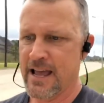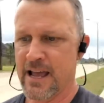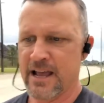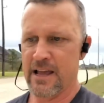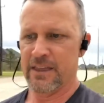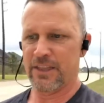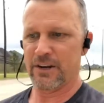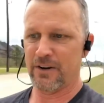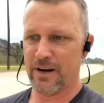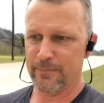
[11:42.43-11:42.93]

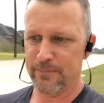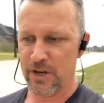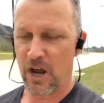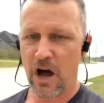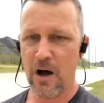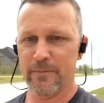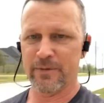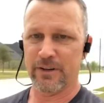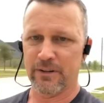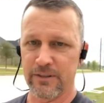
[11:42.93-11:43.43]
Their
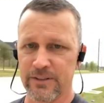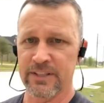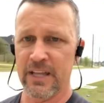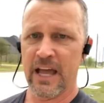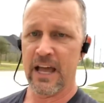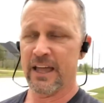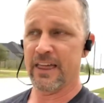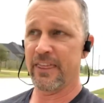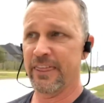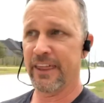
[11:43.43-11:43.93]
abdominals.
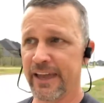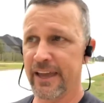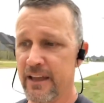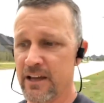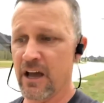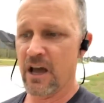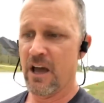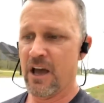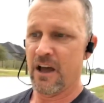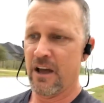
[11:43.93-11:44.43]
They
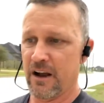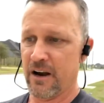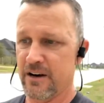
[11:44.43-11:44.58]
are